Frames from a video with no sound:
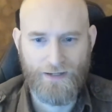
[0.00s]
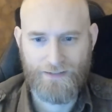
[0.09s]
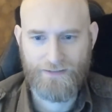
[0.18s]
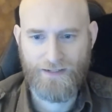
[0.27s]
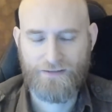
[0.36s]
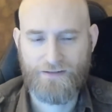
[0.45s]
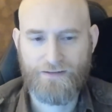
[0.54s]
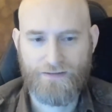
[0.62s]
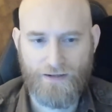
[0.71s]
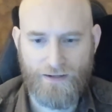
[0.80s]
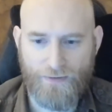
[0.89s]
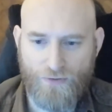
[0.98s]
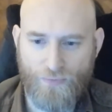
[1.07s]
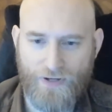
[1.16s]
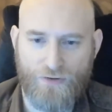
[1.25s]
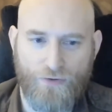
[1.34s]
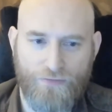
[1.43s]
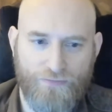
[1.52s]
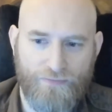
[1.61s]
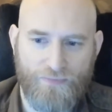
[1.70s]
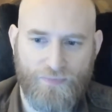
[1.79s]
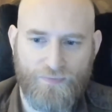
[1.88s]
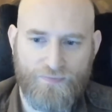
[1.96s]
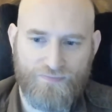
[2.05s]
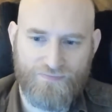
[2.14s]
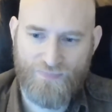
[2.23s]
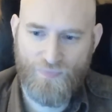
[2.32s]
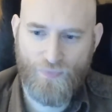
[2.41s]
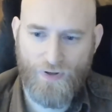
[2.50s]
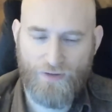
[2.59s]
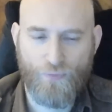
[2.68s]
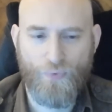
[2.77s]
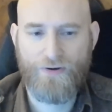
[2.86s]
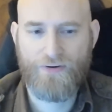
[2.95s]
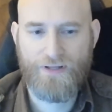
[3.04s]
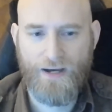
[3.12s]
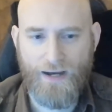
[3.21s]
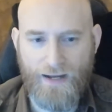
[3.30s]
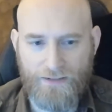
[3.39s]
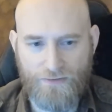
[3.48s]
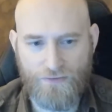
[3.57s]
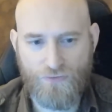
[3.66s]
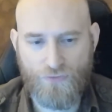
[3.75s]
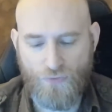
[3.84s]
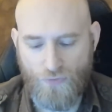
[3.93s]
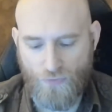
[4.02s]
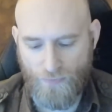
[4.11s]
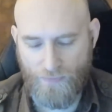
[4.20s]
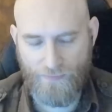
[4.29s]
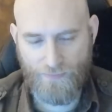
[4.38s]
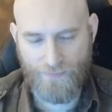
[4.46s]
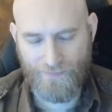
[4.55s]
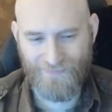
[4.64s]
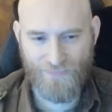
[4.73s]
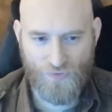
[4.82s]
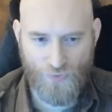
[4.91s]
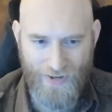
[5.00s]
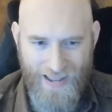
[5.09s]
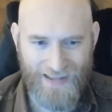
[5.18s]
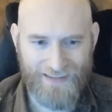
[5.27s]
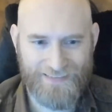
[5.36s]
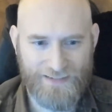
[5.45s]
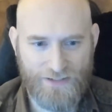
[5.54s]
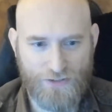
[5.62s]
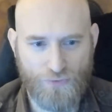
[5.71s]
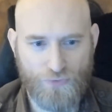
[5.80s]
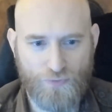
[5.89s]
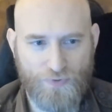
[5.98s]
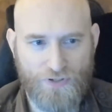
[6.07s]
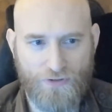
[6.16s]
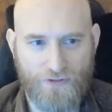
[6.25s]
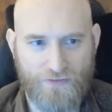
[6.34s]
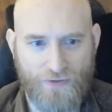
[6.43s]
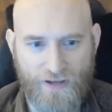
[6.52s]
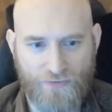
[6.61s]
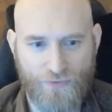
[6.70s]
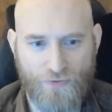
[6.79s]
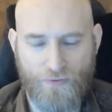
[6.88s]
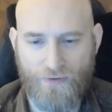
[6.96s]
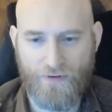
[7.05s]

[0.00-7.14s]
And tactics are quite often, well, very hard to execute because you have to,